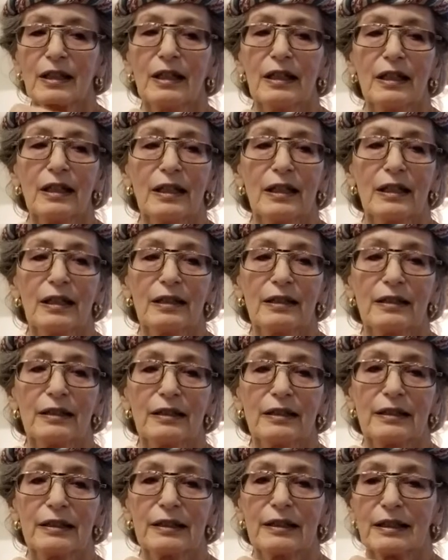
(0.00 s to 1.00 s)
and
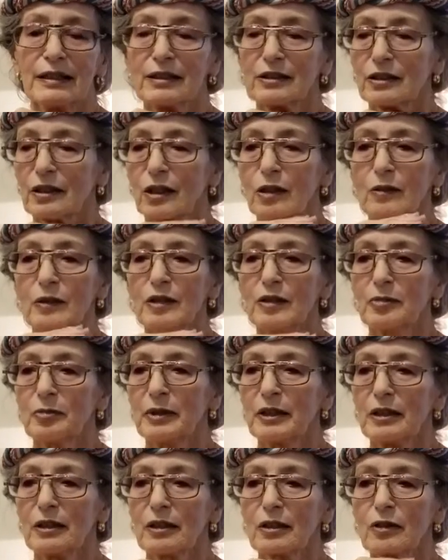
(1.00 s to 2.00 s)
he's always
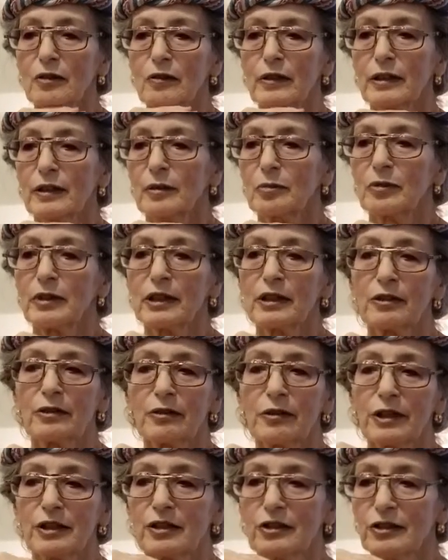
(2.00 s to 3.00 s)
been incredibly
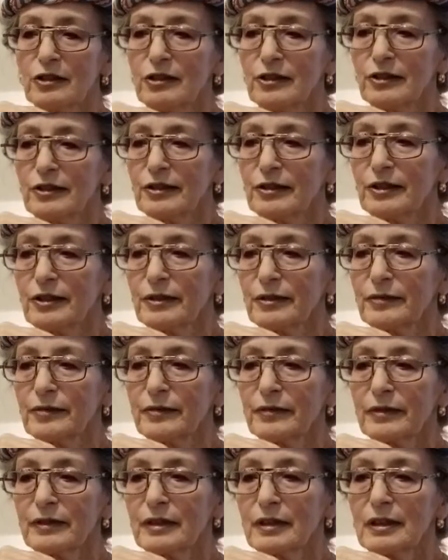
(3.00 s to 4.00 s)
gracious.
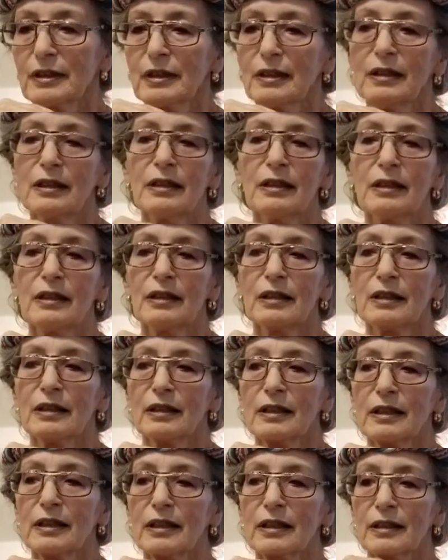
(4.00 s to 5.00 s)

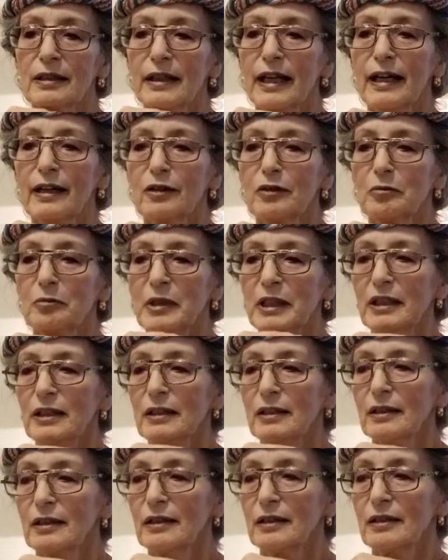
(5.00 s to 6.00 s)
He allowed
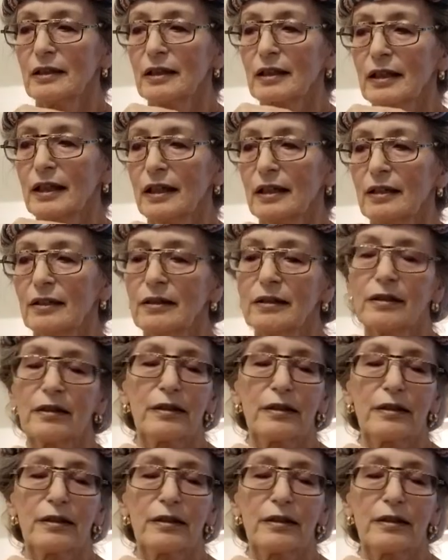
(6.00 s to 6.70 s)
me, in the end,